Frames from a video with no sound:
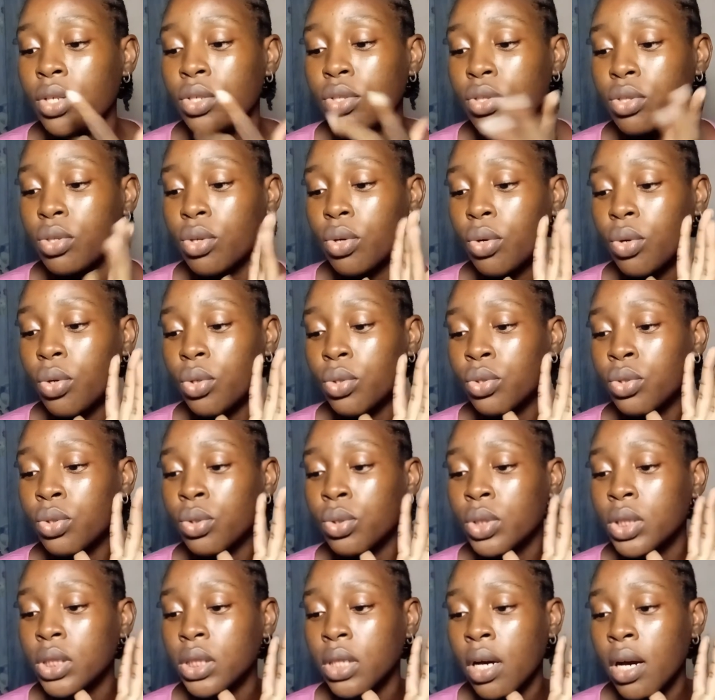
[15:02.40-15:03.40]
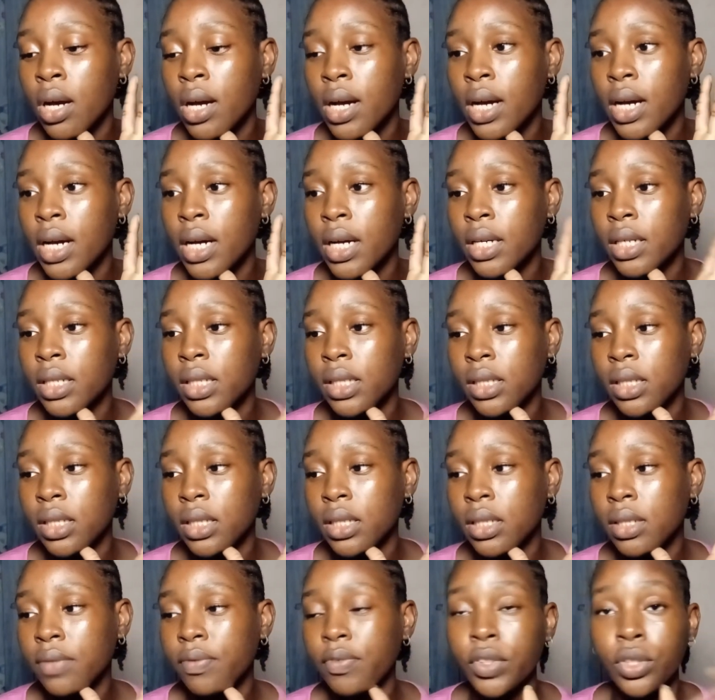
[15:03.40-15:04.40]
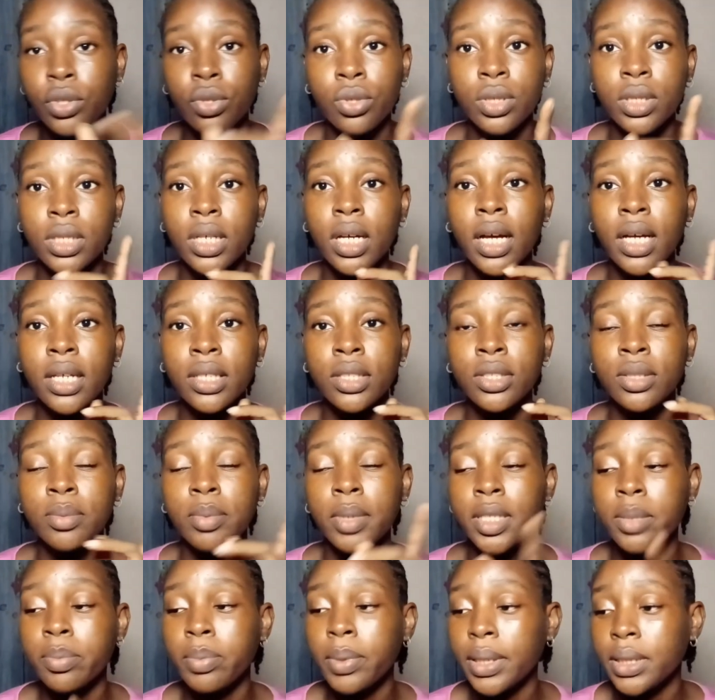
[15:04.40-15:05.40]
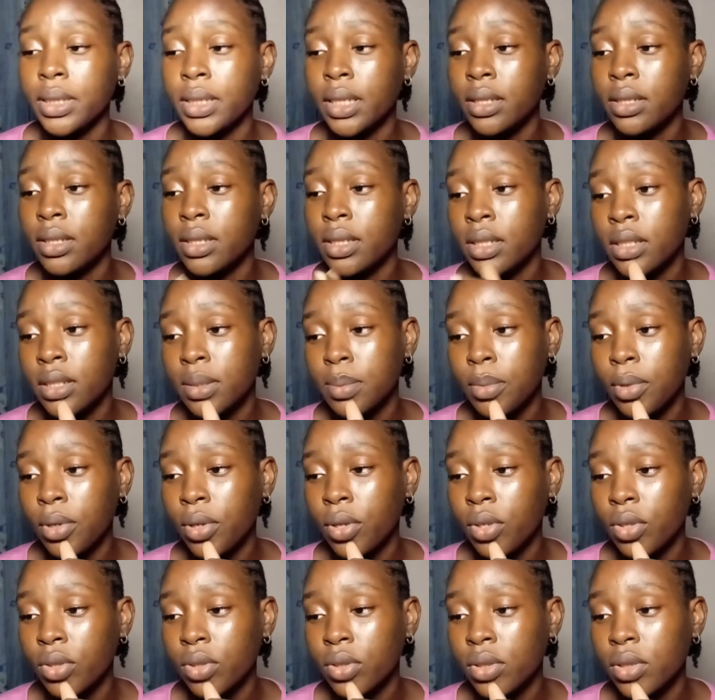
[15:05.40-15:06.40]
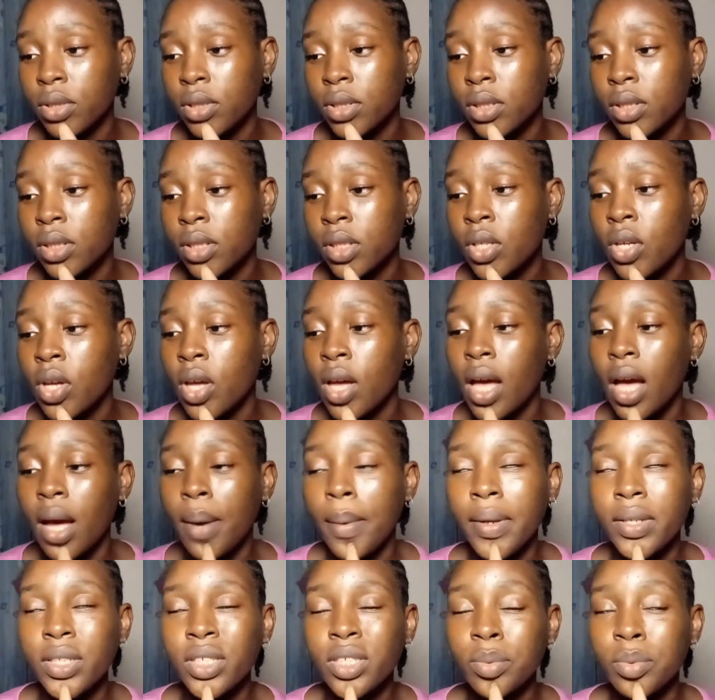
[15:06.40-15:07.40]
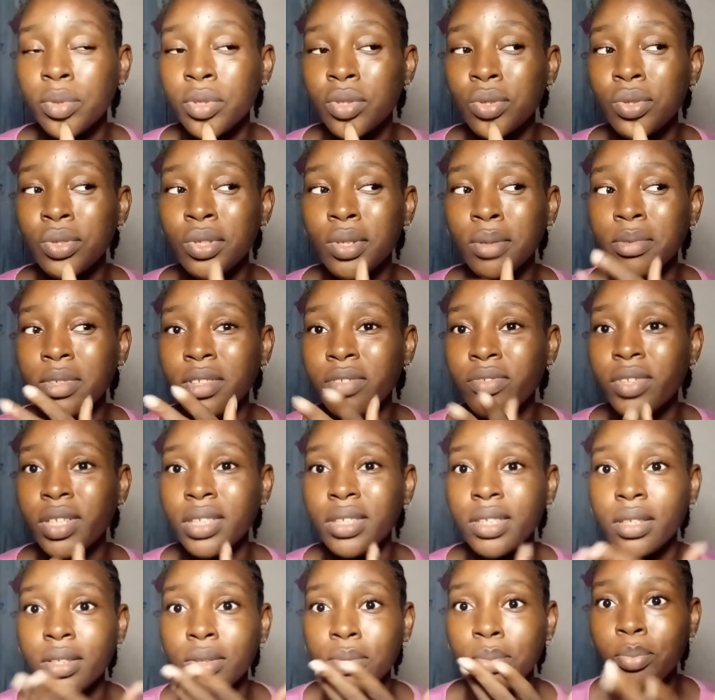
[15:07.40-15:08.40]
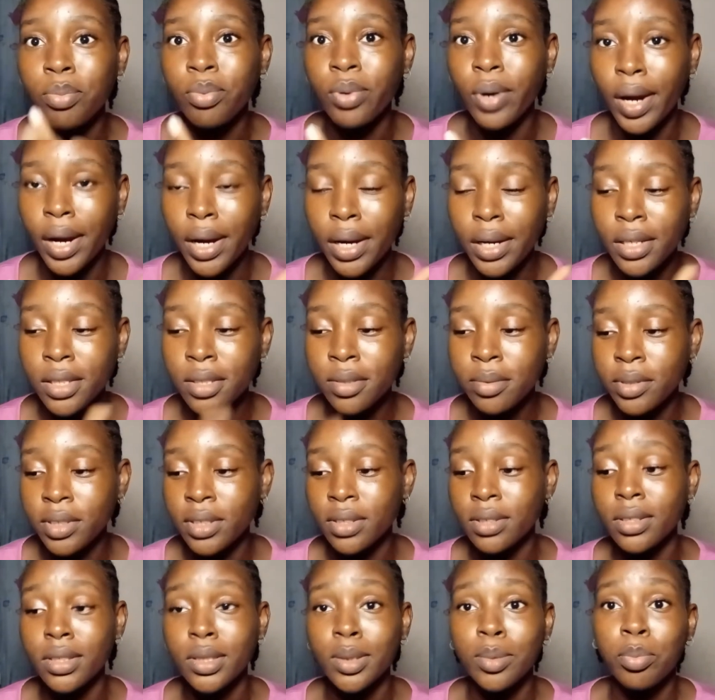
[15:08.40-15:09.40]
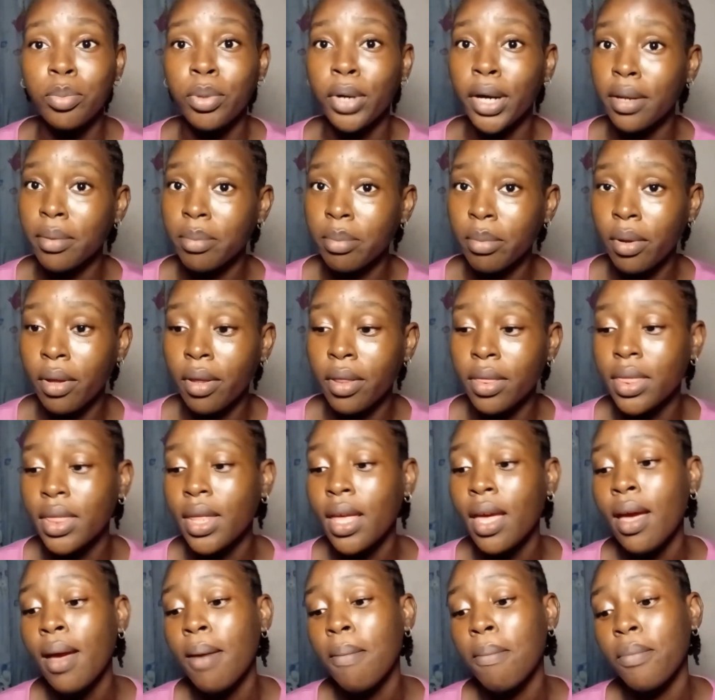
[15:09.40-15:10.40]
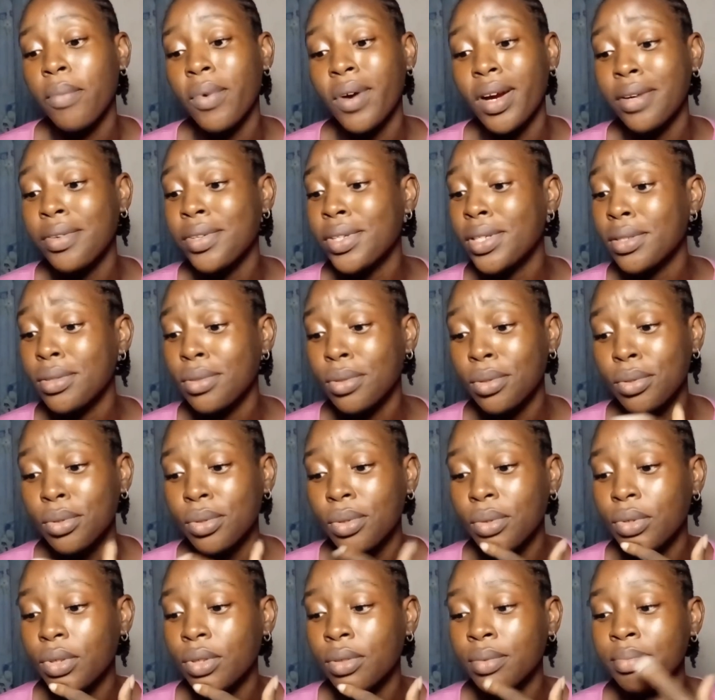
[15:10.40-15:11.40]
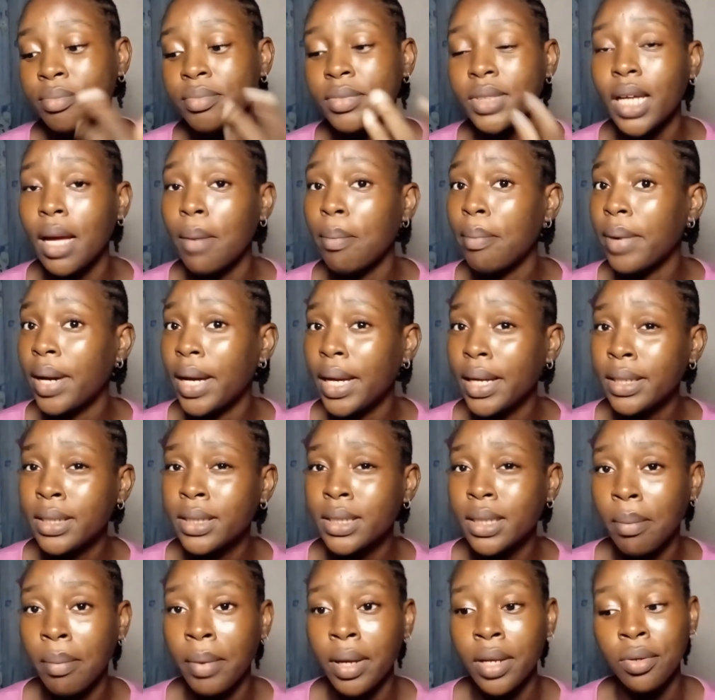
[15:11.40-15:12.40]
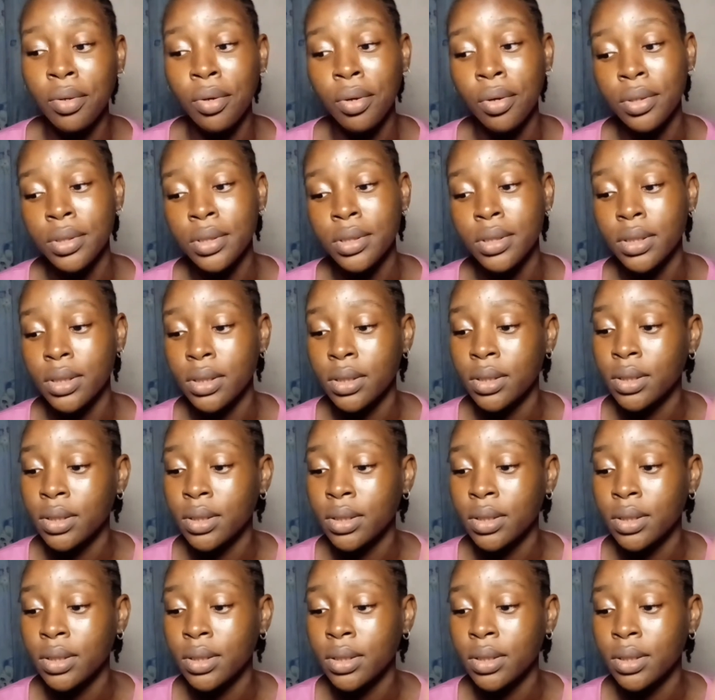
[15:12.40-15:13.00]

So those are the videos that are to be expected this month. I'm actually supposed to do something related to Pride since it's Pride Month, but I really don't know. I might, I might not.